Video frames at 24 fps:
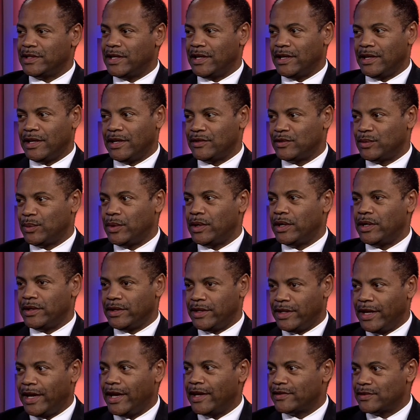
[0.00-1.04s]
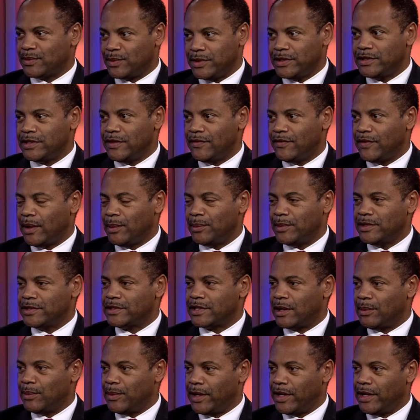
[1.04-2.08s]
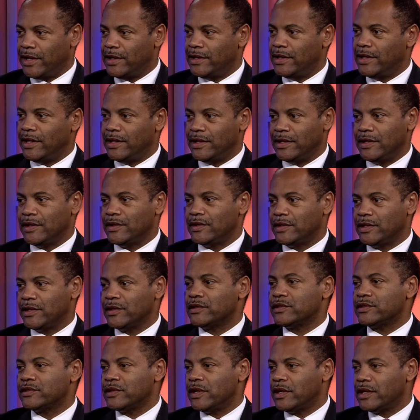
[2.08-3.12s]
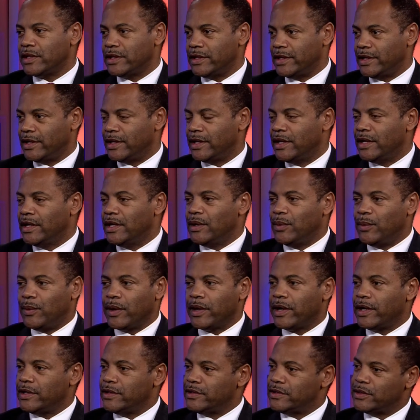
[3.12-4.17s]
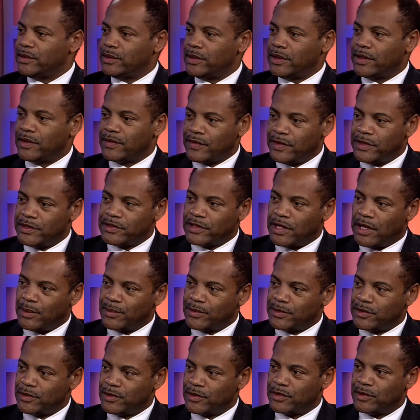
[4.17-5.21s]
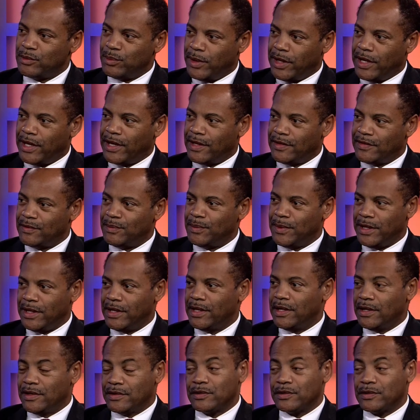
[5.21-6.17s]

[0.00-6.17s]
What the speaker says: as well. Yes, we see families coming in and they're struggling, working 2 and 3 jobs in order to make ends meet.